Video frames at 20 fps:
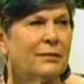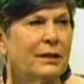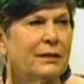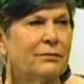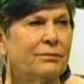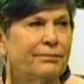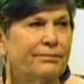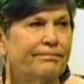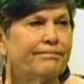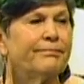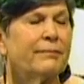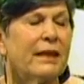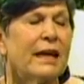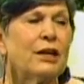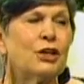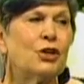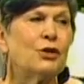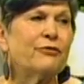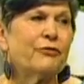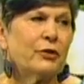But
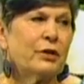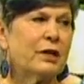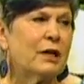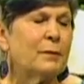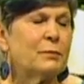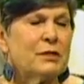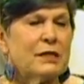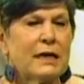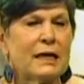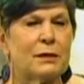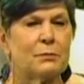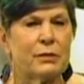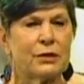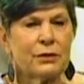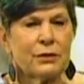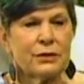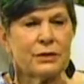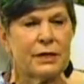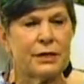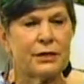thank you for the update,
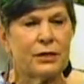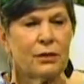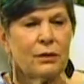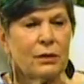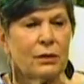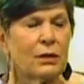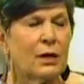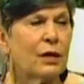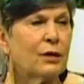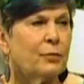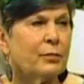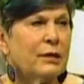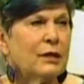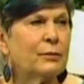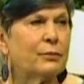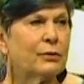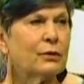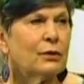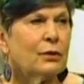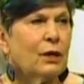because I know a lot of
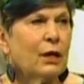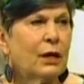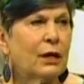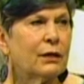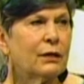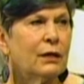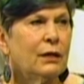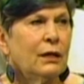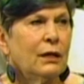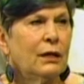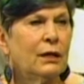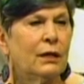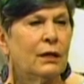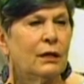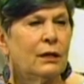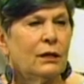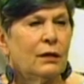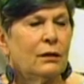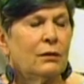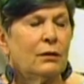people are
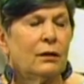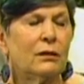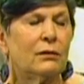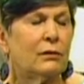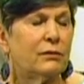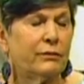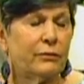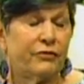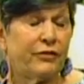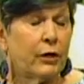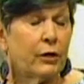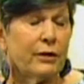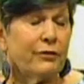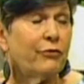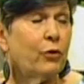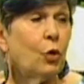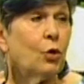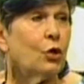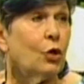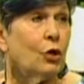very
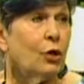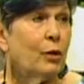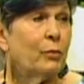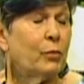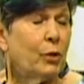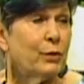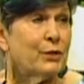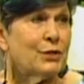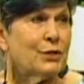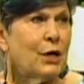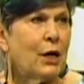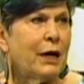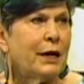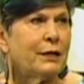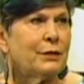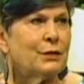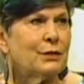vocal on both sides.